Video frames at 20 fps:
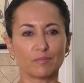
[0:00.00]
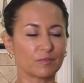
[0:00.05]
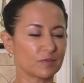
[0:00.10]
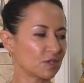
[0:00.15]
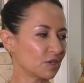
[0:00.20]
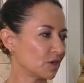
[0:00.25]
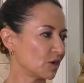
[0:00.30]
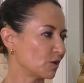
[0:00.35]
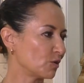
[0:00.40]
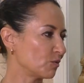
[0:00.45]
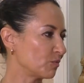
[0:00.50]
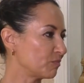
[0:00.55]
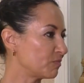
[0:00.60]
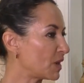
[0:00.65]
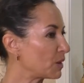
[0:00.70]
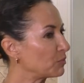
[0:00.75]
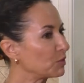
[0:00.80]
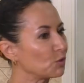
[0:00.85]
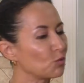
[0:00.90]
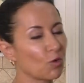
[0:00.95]
you know,
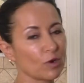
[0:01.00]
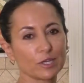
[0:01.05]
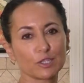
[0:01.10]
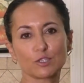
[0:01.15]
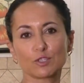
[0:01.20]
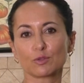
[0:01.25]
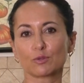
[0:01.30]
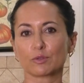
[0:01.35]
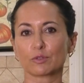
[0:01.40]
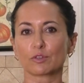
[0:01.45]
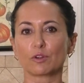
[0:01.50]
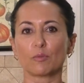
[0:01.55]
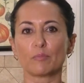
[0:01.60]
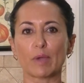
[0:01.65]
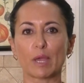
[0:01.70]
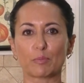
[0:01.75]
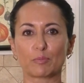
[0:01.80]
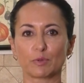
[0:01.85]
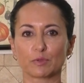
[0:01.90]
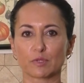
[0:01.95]
maybe you want to do a little
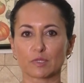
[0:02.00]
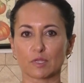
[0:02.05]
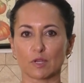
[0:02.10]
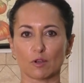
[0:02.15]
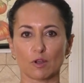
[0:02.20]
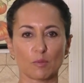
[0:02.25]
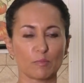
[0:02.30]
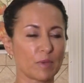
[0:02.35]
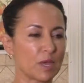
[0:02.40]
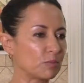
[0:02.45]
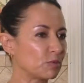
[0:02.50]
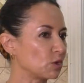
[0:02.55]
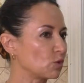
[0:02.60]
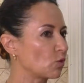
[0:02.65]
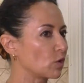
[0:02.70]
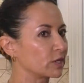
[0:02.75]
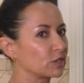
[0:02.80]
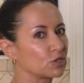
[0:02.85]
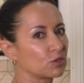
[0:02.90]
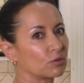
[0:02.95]
maple syrup, maybe you
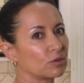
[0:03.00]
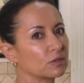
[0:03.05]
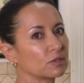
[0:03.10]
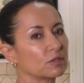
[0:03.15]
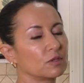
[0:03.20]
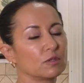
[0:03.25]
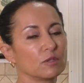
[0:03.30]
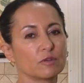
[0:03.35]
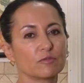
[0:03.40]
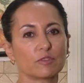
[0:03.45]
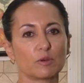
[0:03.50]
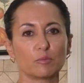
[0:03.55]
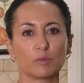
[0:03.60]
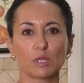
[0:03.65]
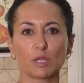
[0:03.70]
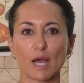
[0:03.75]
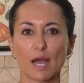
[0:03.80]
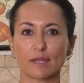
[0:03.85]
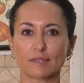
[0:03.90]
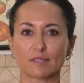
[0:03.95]
want to do a little of the
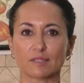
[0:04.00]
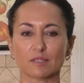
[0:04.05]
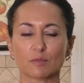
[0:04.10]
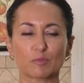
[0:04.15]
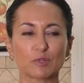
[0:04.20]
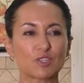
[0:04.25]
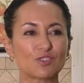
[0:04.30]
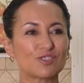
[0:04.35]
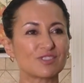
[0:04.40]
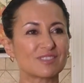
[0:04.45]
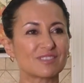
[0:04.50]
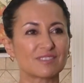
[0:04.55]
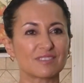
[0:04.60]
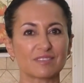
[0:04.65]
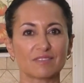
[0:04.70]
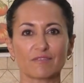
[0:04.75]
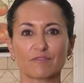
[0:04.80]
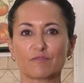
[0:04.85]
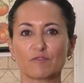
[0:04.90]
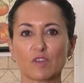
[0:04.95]
molasses, but just
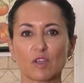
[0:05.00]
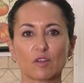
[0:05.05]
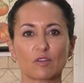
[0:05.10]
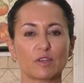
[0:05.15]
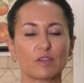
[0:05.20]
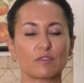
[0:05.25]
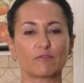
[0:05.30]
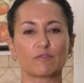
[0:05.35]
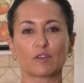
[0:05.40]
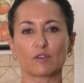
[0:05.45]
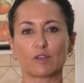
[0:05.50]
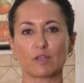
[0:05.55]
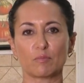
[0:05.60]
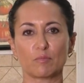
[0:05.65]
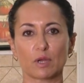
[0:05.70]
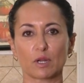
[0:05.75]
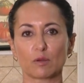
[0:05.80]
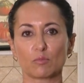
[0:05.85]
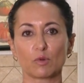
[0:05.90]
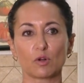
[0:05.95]
very, very
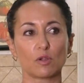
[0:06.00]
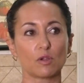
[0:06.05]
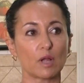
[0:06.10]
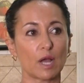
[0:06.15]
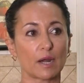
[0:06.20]
minimal.